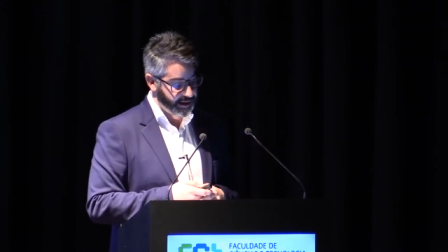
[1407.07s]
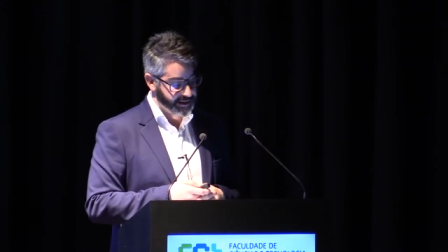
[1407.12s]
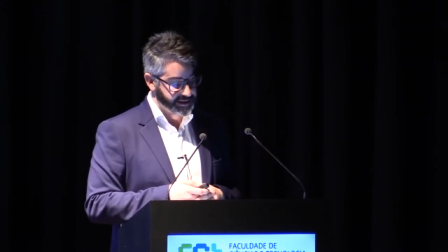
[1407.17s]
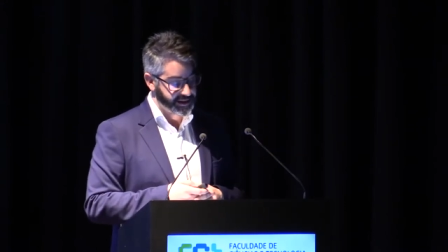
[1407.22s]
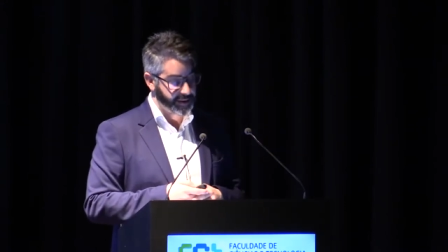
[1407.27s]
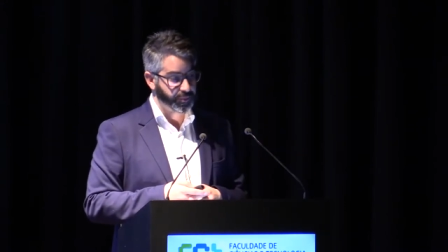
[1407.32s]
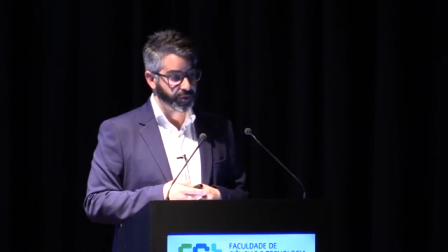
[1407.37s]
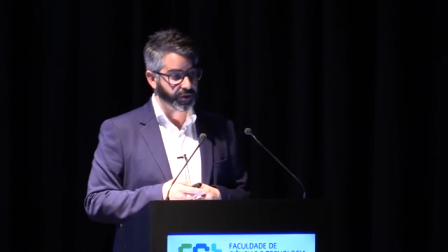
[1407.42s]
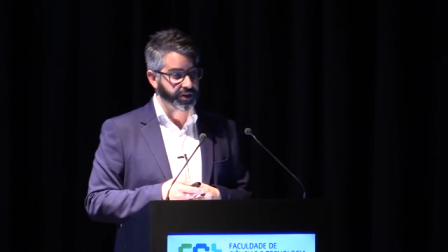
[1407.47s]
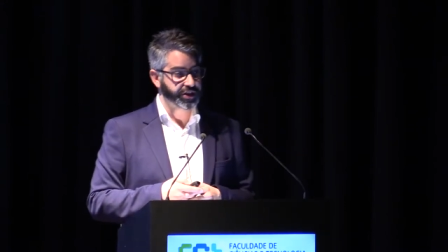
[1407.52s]

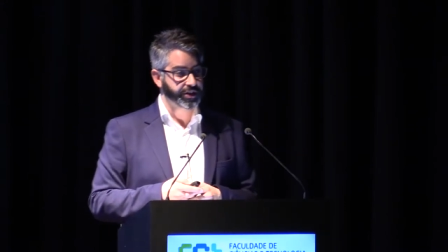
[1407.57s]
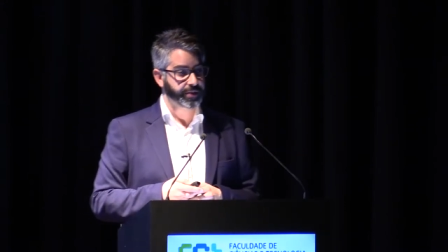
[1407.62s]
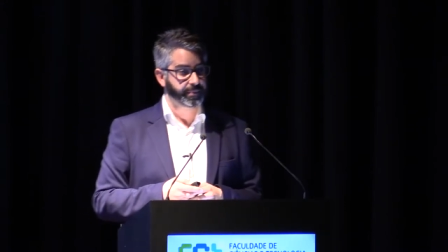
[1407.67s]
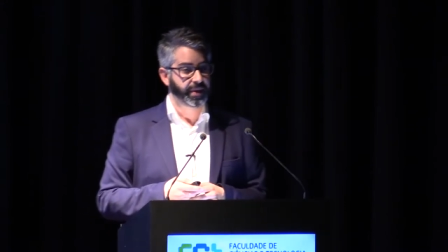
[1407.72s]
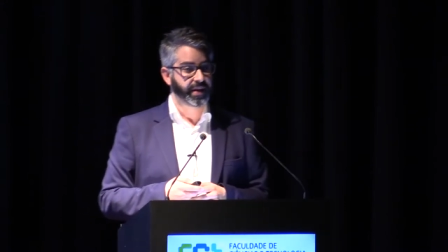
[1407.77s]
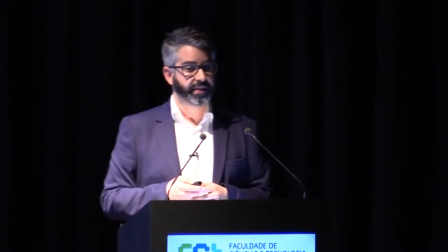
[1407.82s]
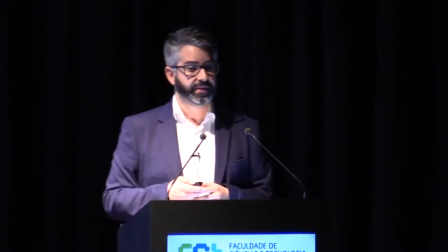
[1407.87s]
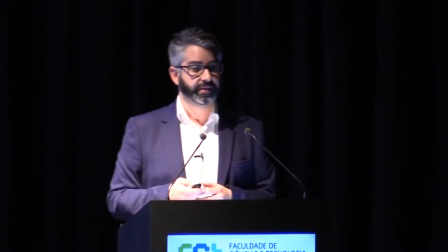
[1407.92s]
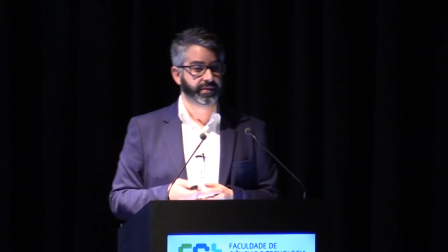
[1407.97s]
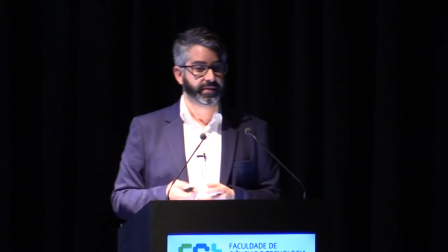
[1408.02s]
separation
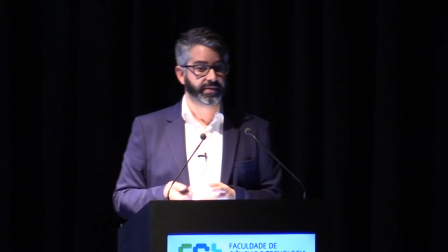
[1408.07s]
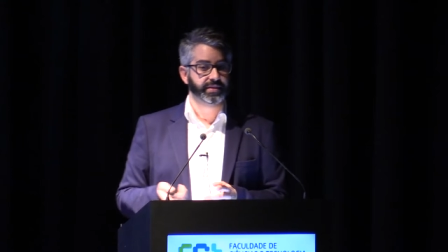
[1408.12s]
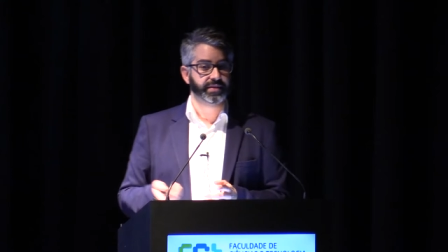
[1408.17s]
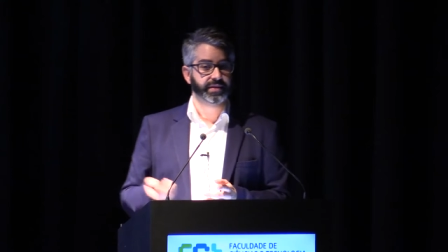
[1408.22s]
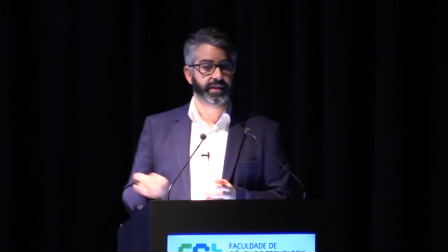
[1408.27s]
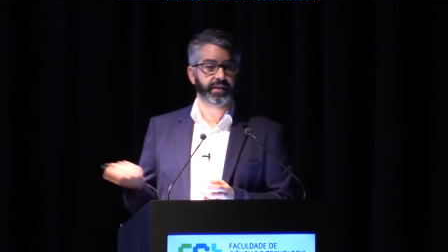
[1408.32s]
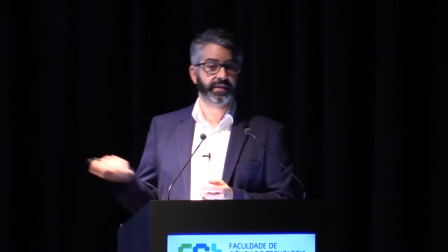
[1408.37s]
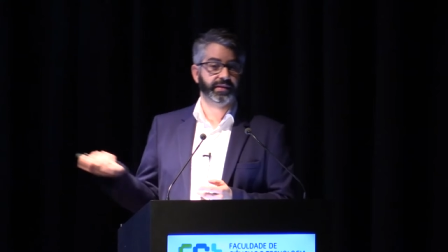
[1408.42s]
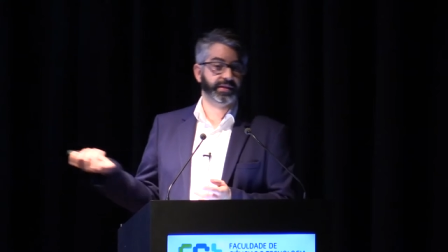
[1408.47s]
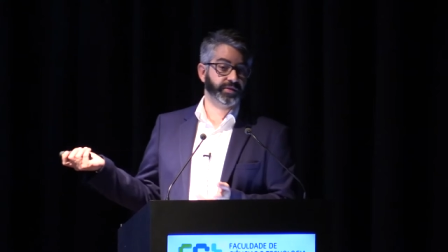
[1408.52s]
methods,
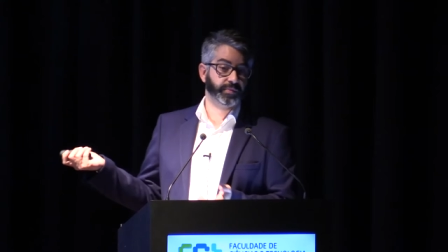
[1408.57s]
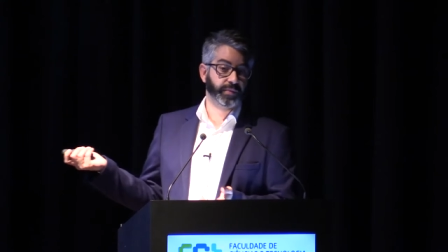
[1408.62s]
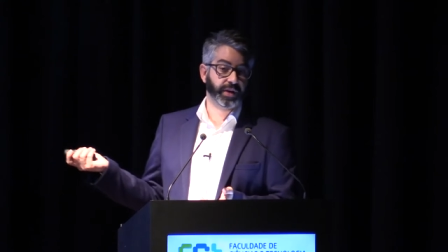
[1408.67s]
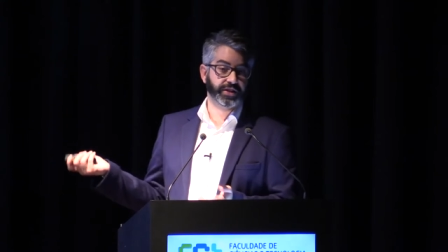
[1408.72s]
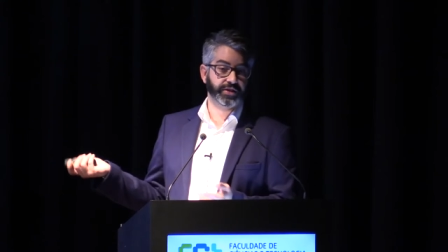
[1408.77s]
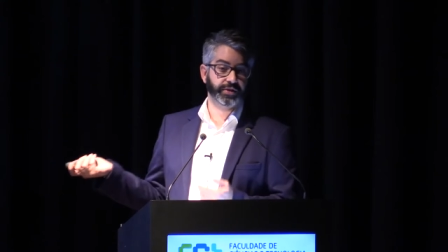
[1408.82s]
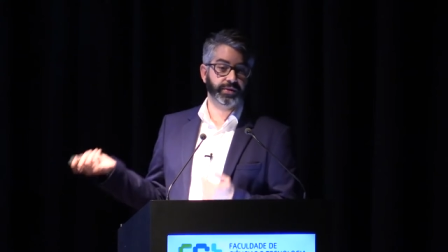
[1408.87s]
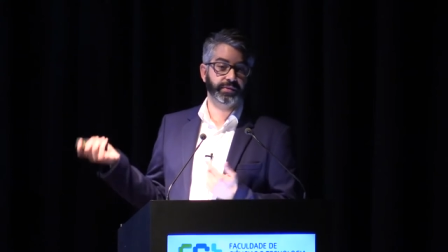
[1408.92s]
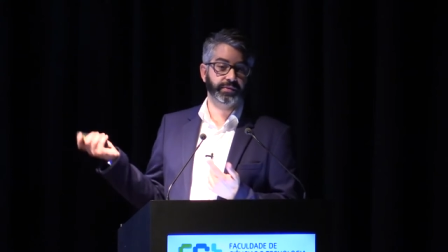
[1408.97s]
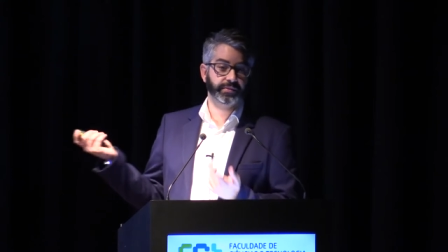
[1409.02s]
and it's
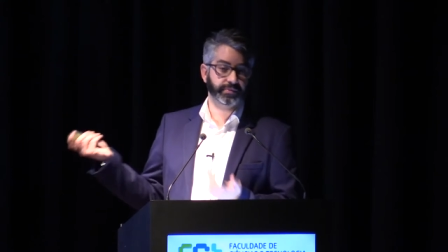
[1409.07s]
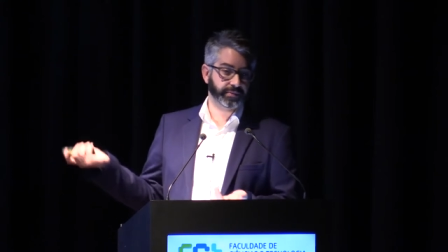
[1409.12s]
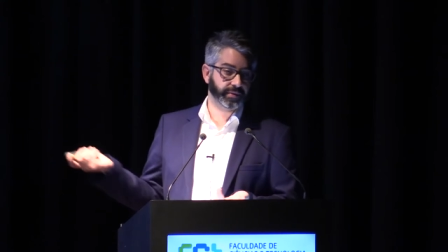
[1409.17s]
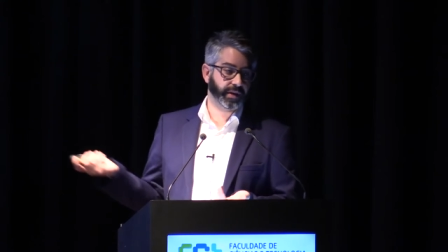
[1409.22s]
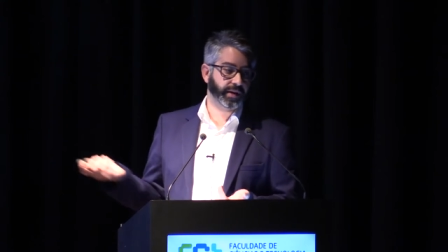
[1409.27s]
quite new.